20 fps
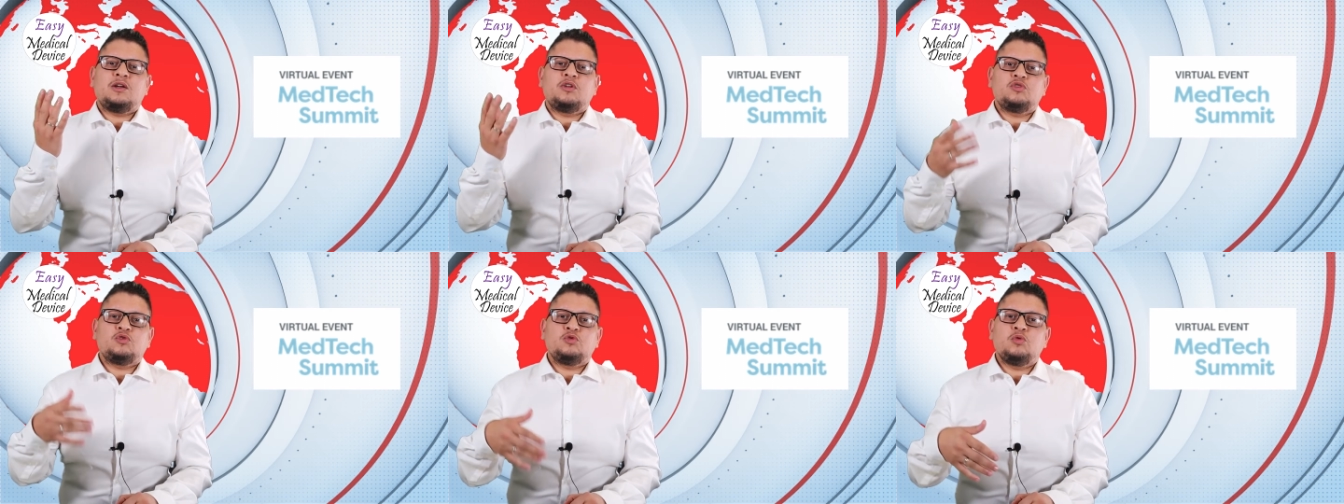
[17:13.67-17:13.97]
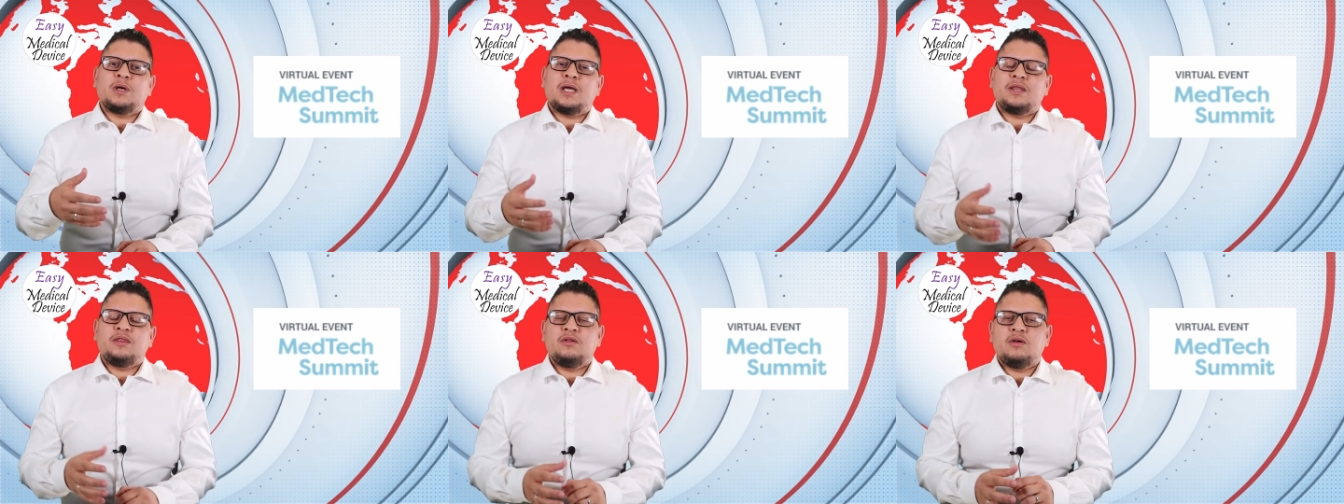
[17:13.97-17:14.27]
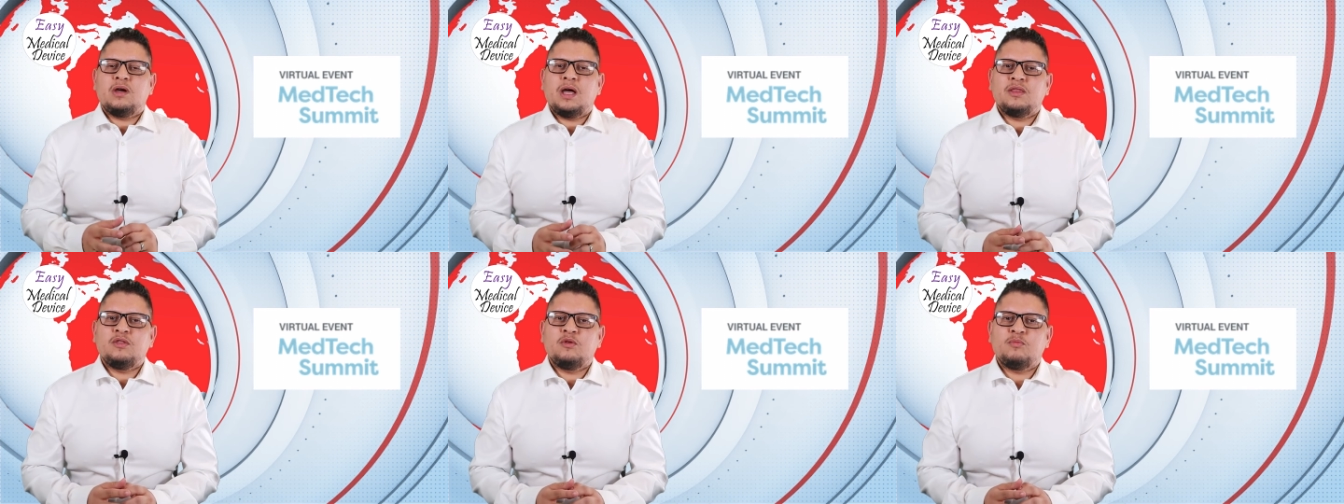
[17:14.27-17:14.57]
look at
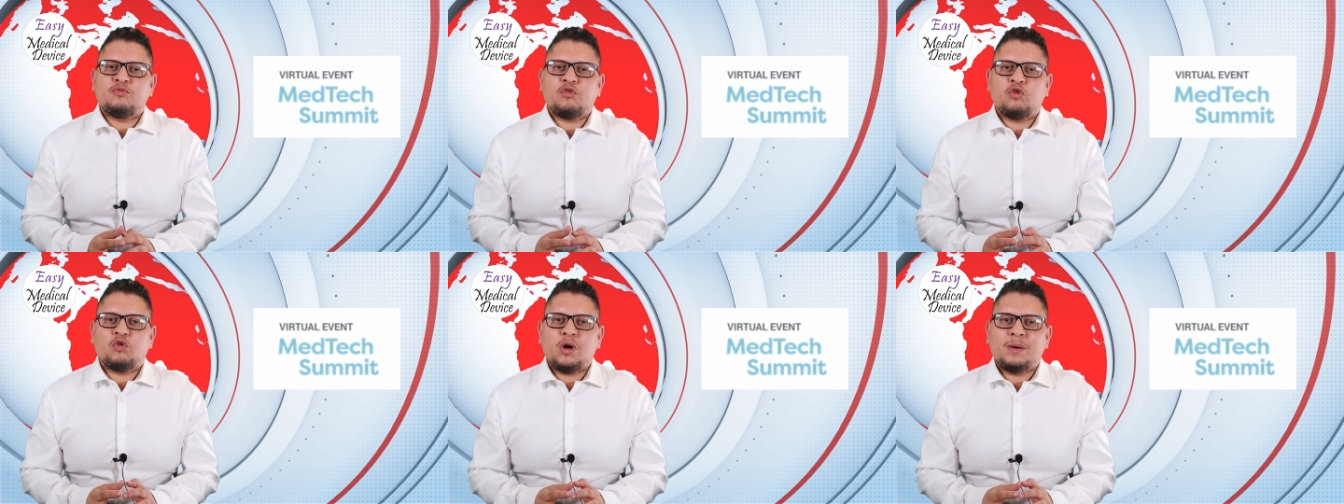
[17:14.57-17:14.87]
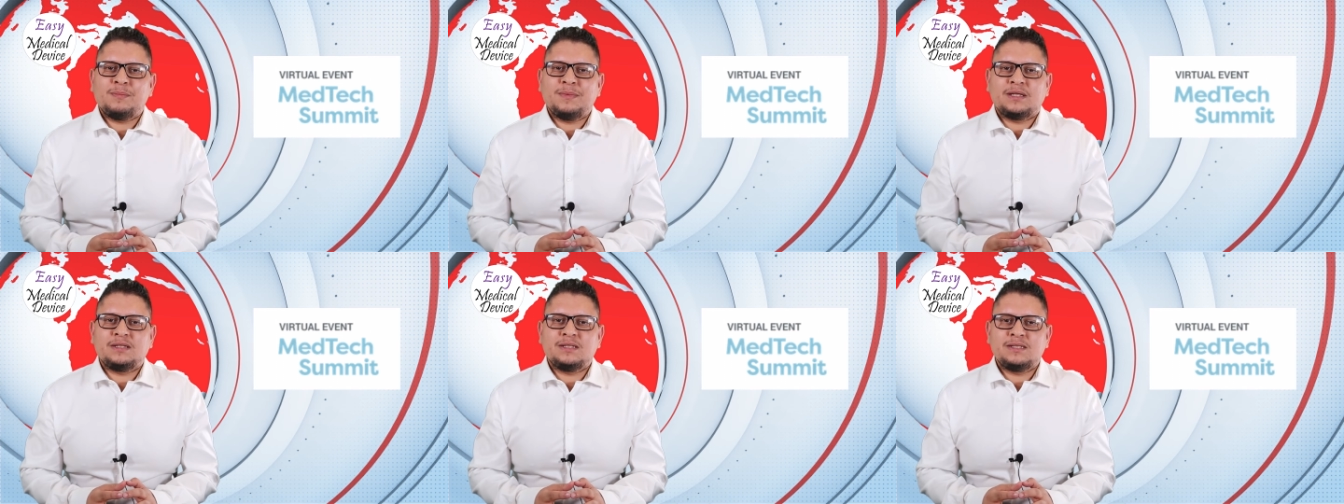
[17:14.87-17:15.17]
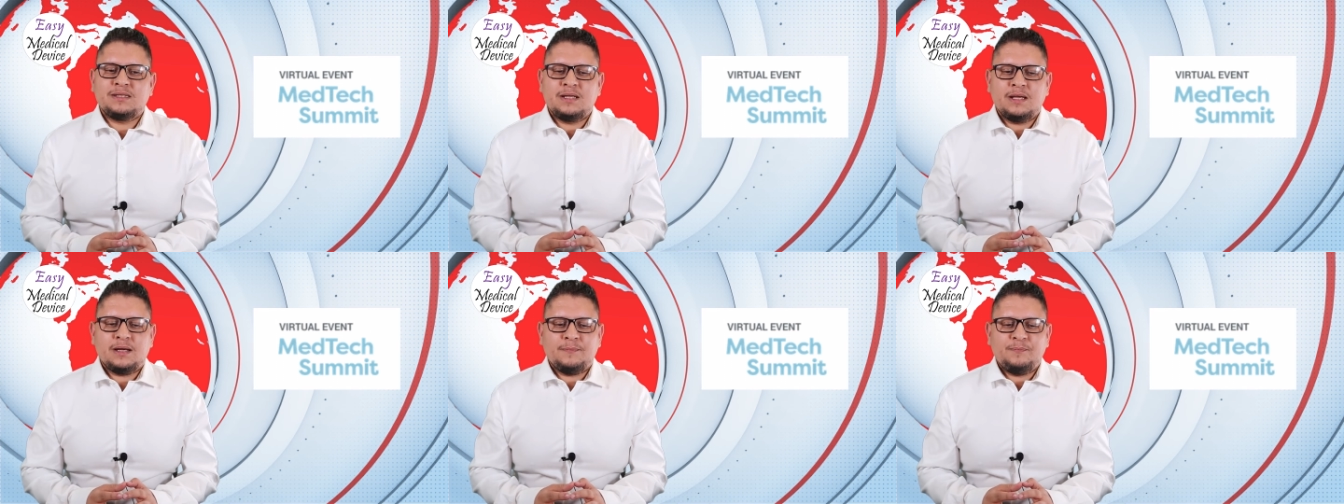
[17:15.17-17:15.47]
the at the program that
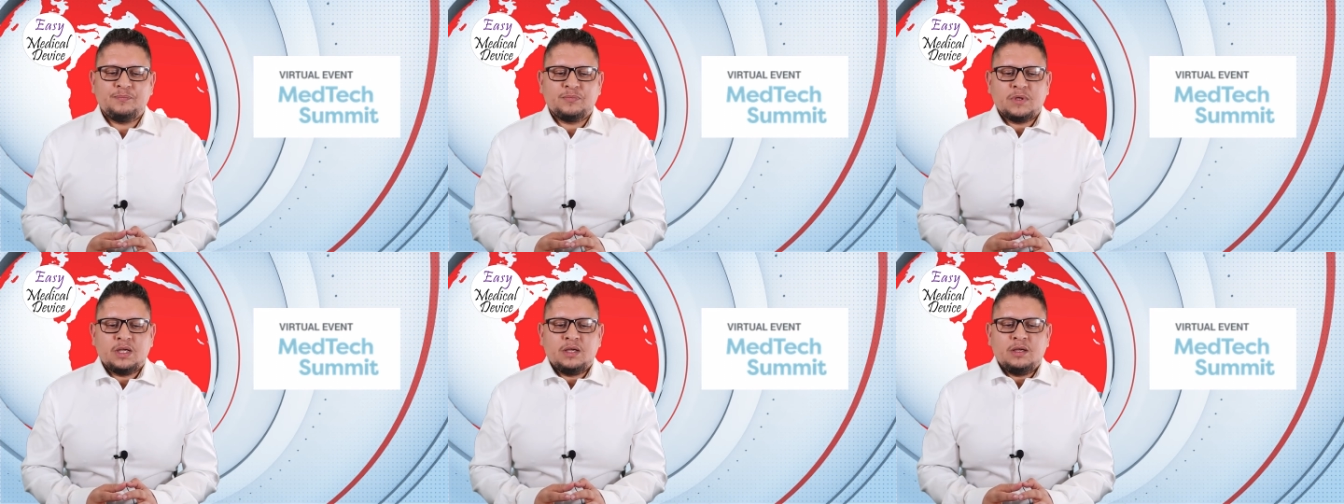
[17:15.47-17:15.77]
is there.